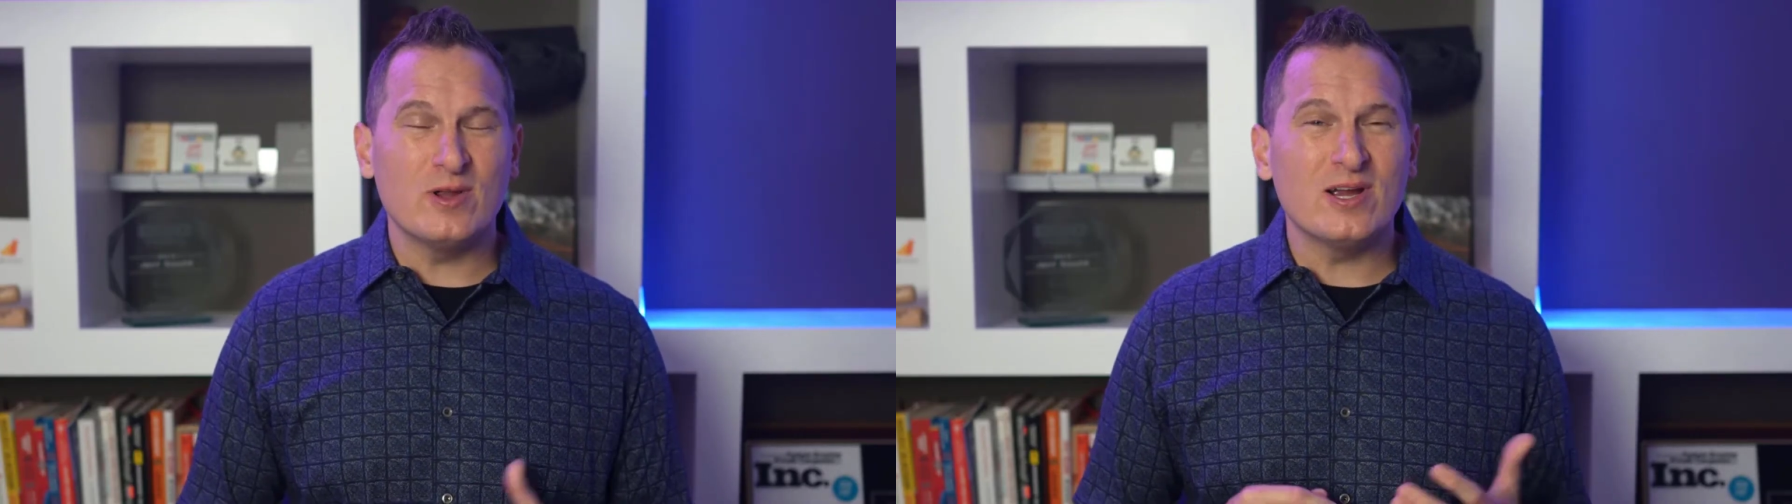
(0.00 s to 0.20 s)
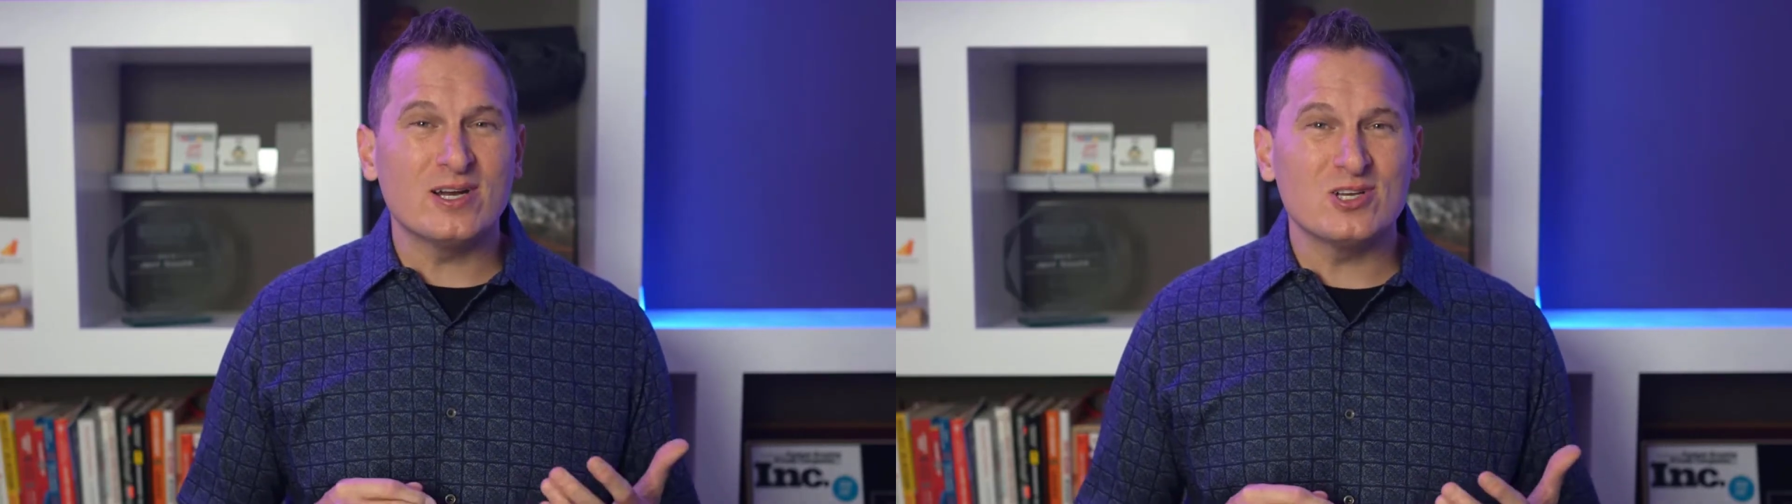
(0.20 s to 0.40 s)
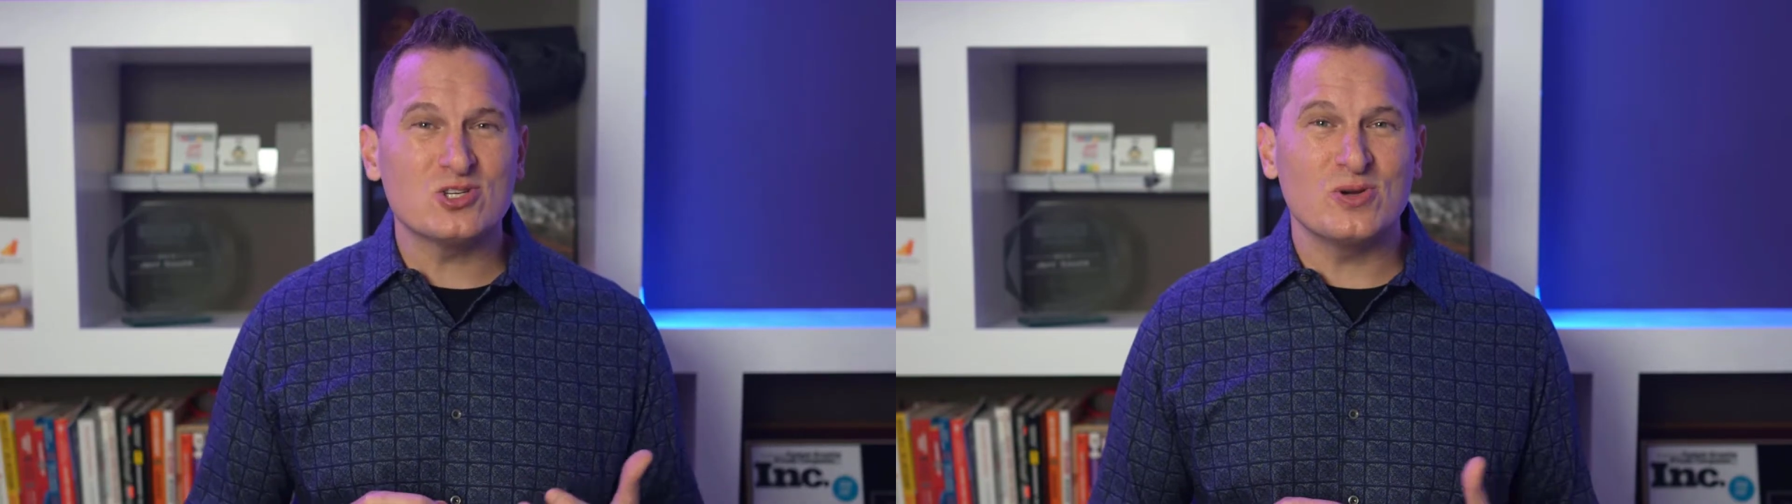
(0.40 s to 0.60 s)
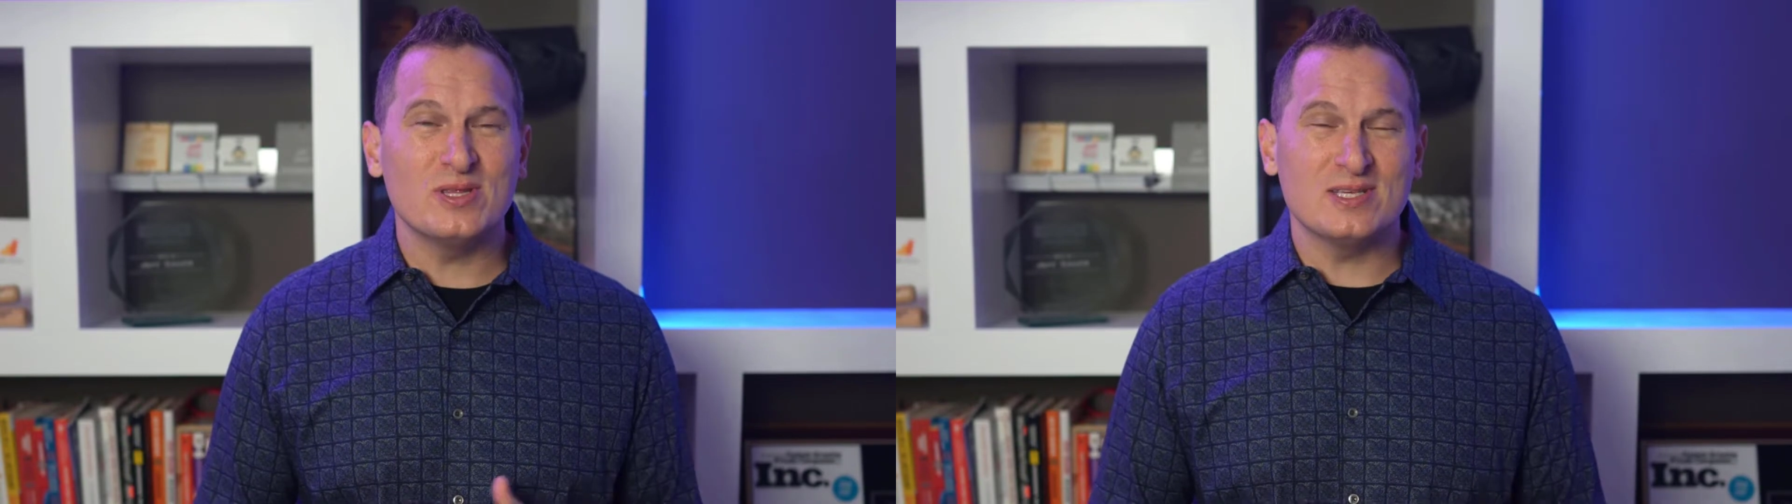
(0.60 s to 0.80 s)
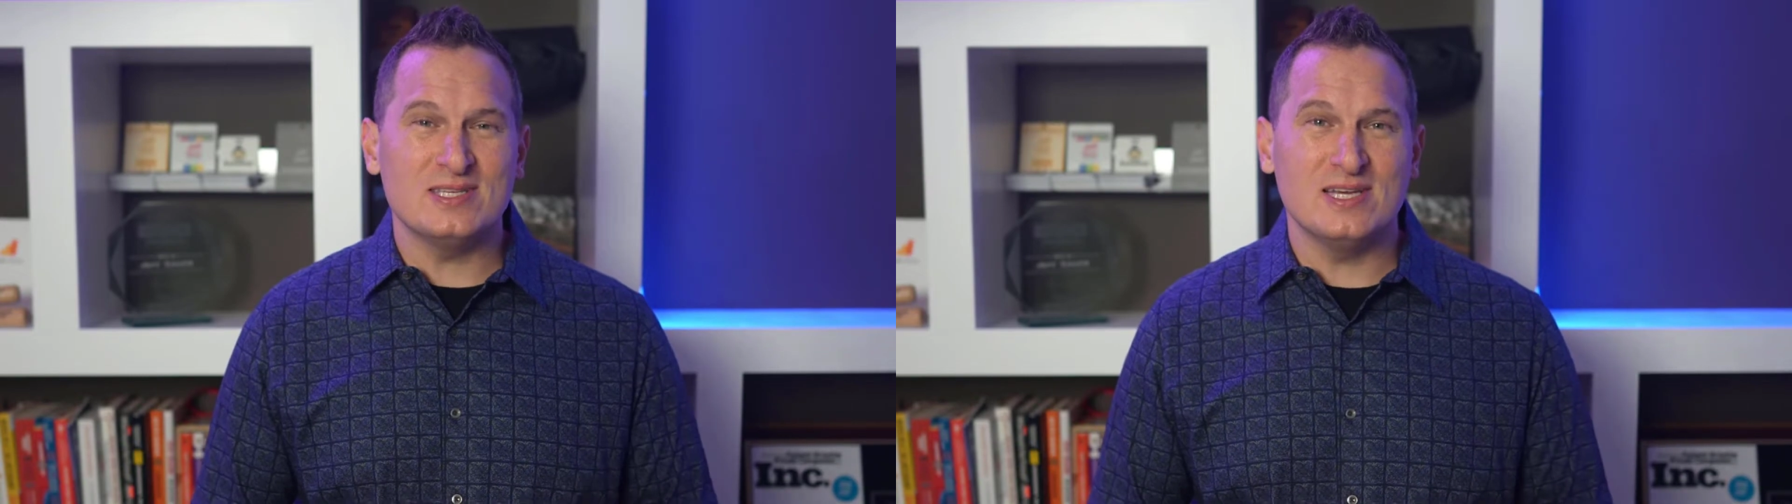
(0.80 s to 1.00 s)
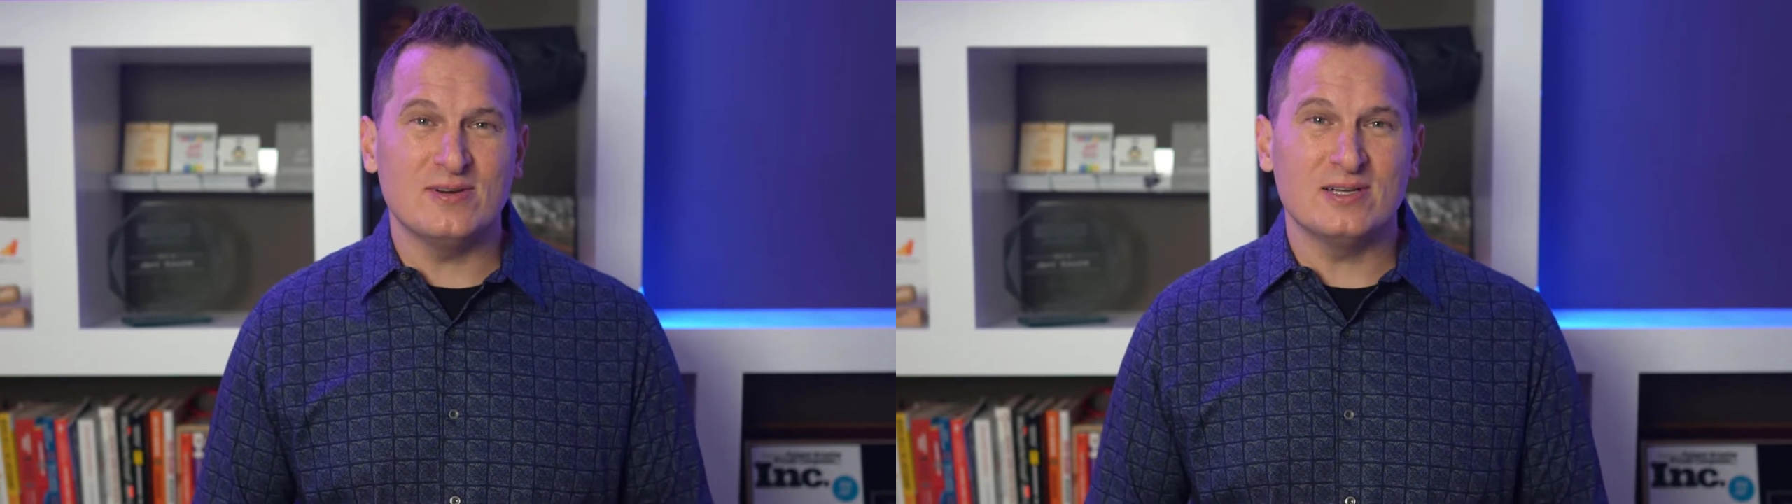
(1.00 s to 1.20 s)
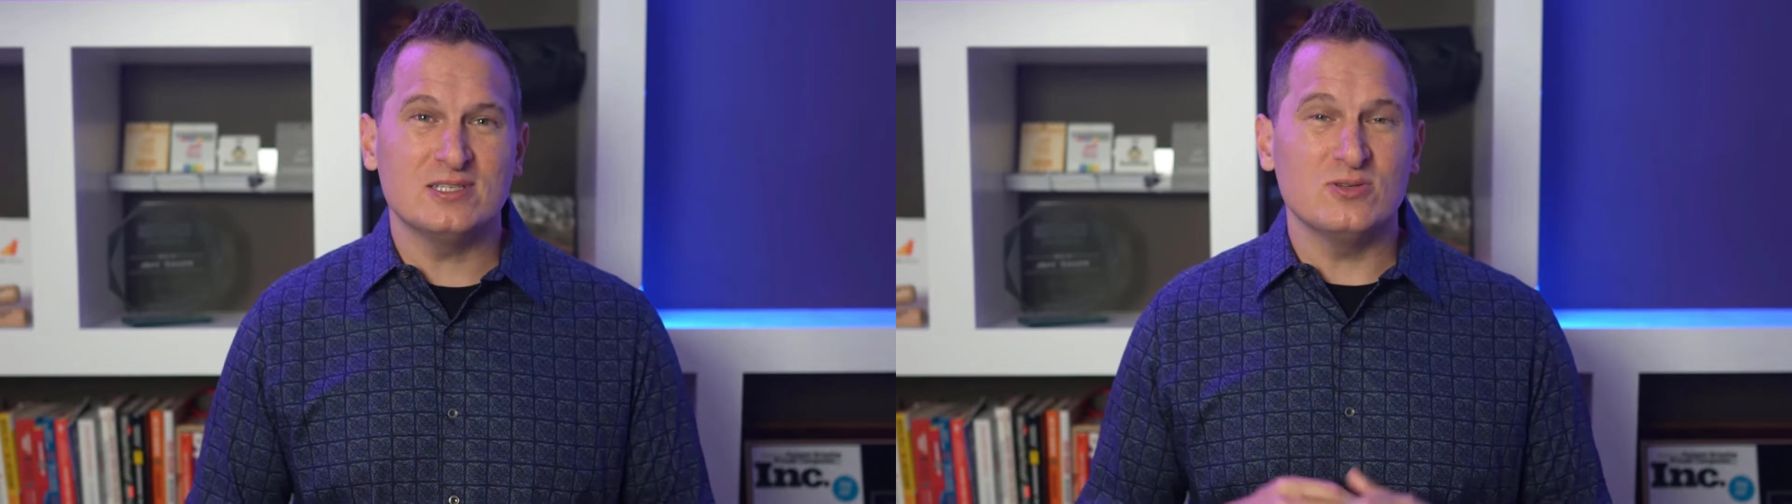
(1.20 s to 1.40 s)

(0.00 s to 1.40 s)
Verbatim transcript: we are going to show you the secret